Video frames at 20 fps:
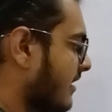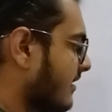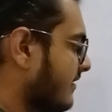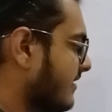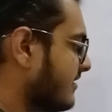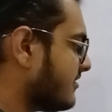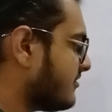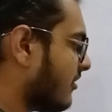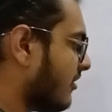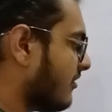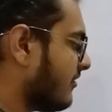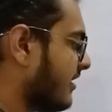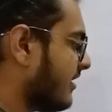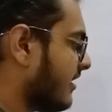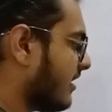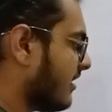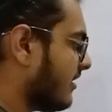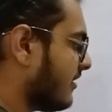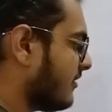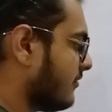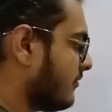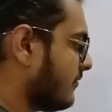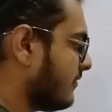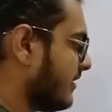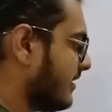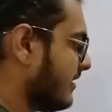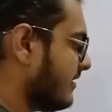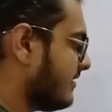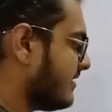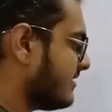This is already colored, no
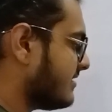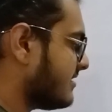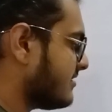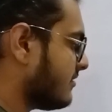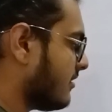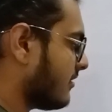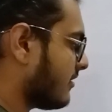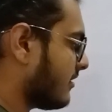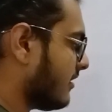need. This is not